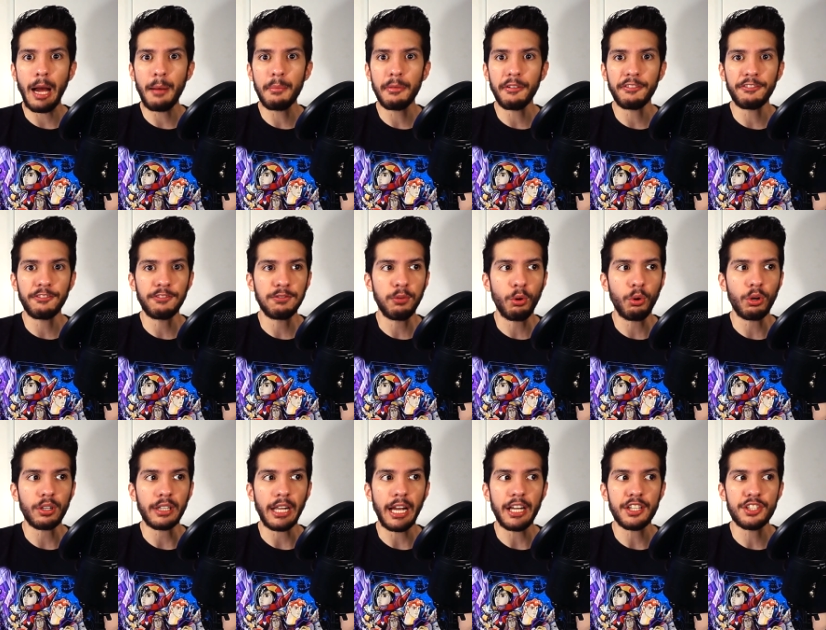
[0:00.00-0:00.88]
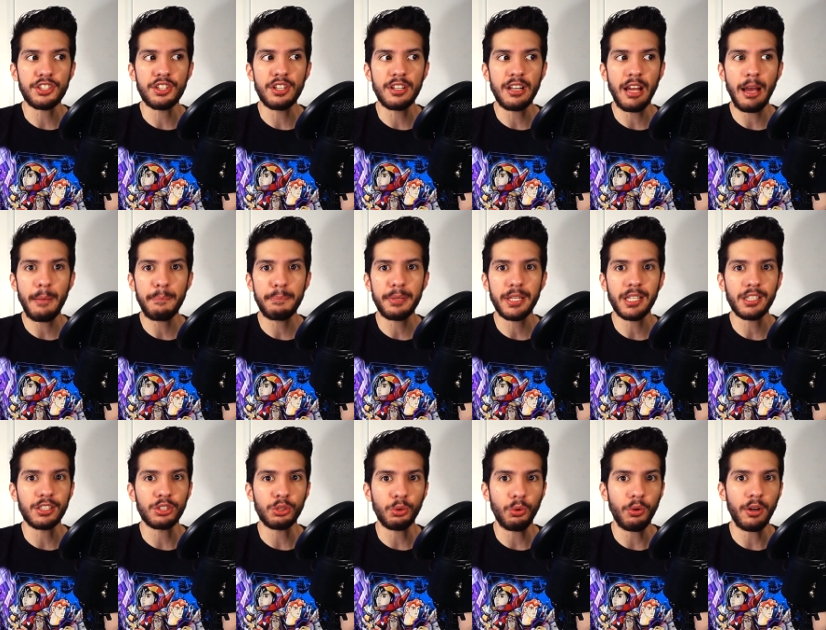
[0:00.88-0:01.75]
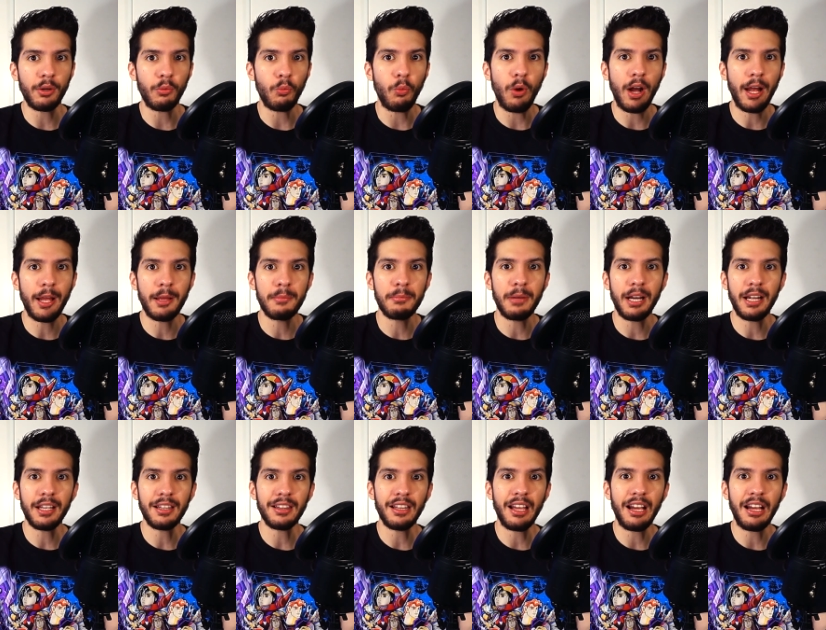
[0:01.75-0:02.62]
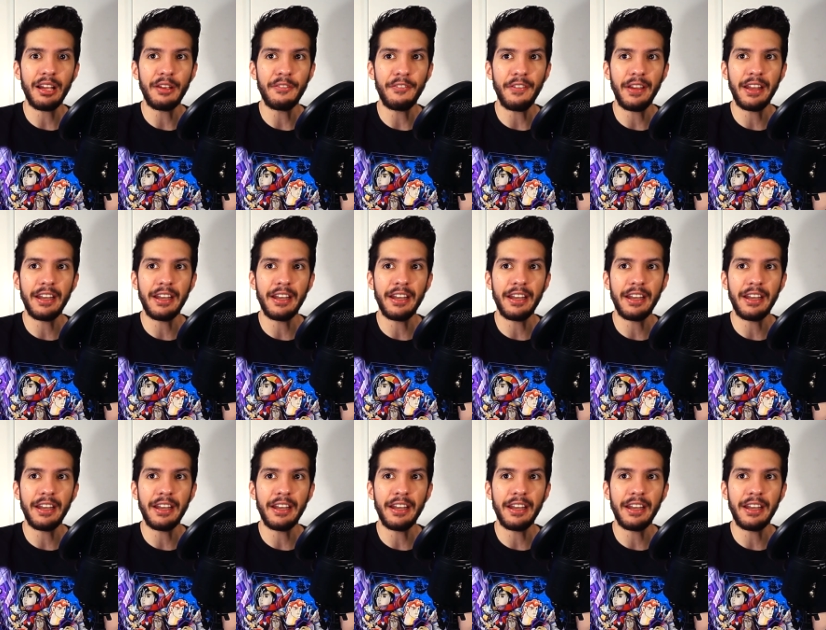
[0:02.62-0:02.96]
I'm a fork, I should not be a toy, why am I alive?